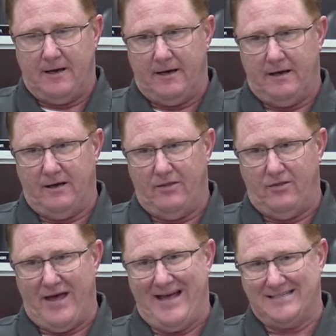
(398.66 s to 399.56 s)

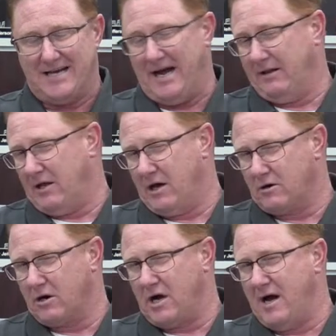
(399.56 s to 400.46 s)
that dialogue
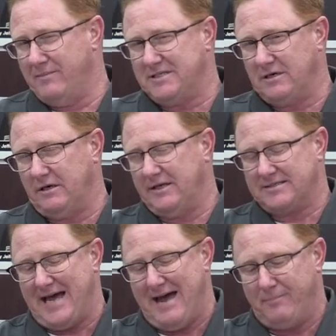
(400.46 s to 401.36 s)
or commentary that's
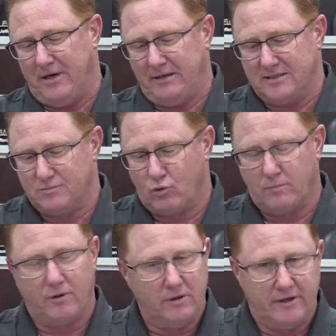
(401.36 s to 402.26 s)
happening that's more
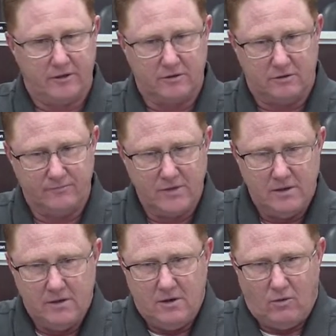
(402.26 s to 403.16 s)
political.
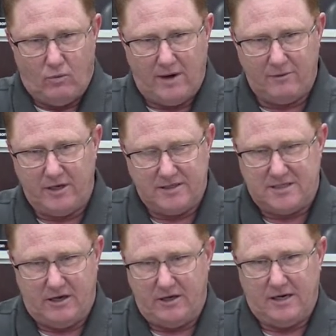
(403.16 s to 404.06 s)
What I'm going to
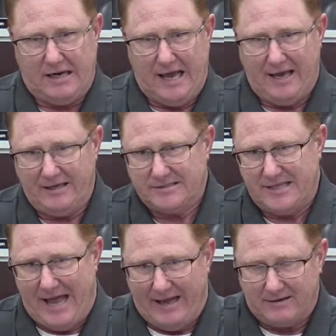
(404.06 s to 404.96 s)
tell you today is
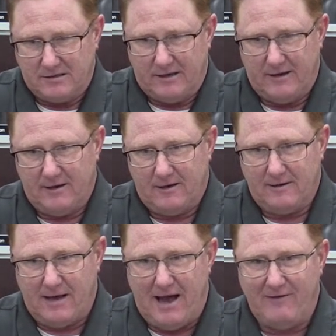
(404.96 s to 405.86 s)
that
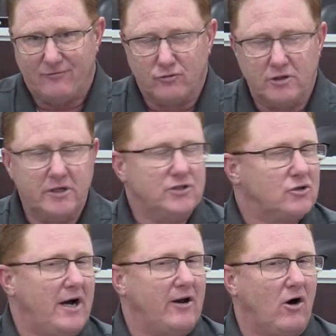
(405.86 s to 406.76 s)
I've really
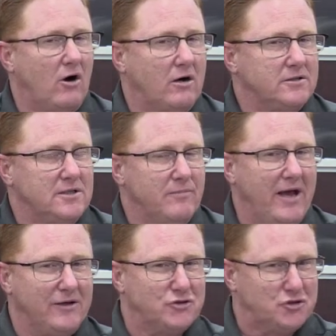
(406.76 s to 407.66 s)
tried hard to
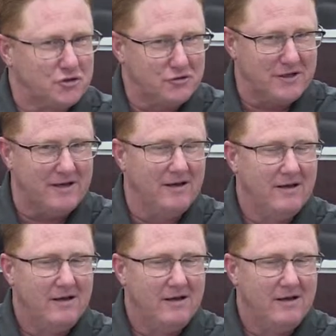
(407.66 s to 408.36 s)
make sure that